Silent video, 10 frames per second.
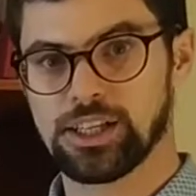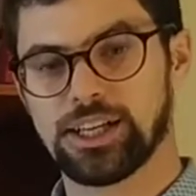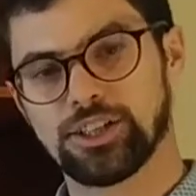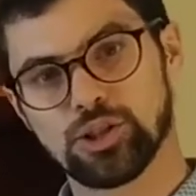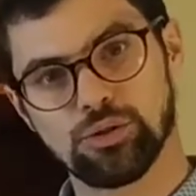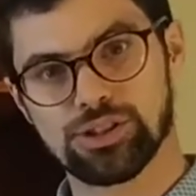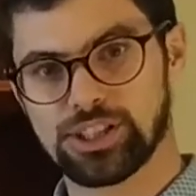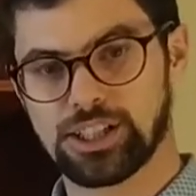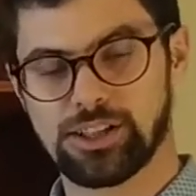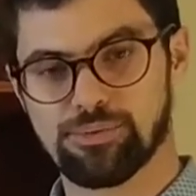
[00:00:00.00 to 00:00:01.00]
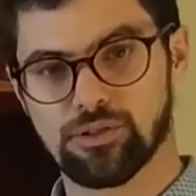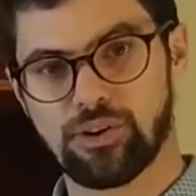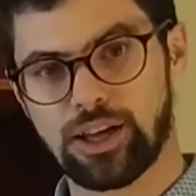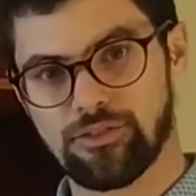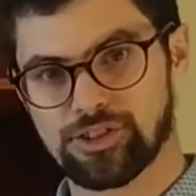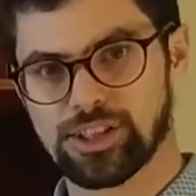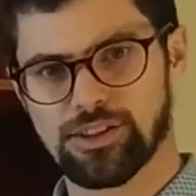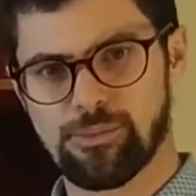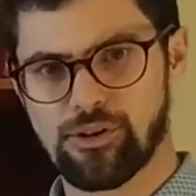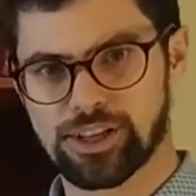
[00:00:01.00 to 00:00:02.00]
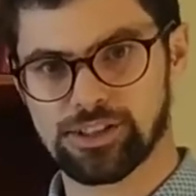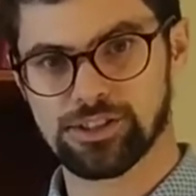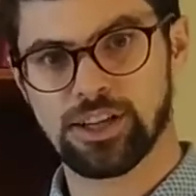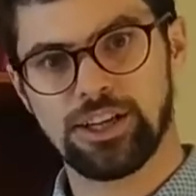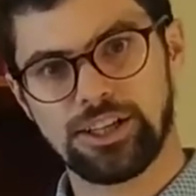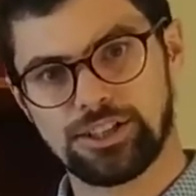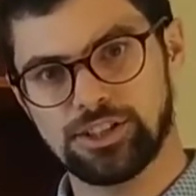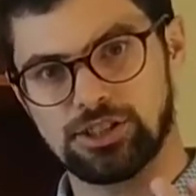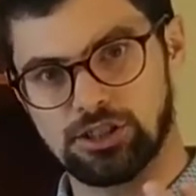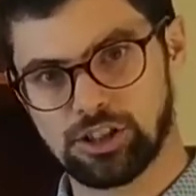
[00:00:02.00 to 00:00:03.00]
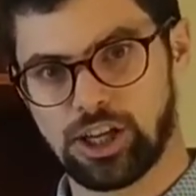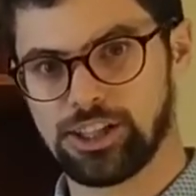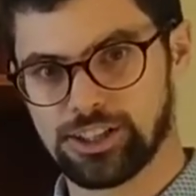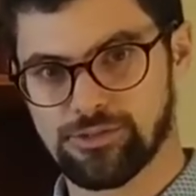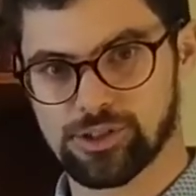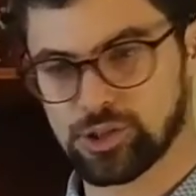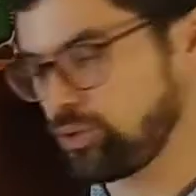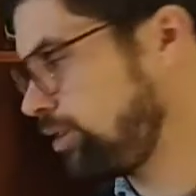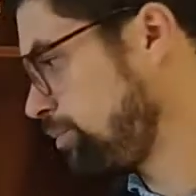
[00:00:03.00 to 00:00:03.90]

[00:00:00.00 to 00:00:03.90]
And you will see that the profile of the South Americans is slightly different as well.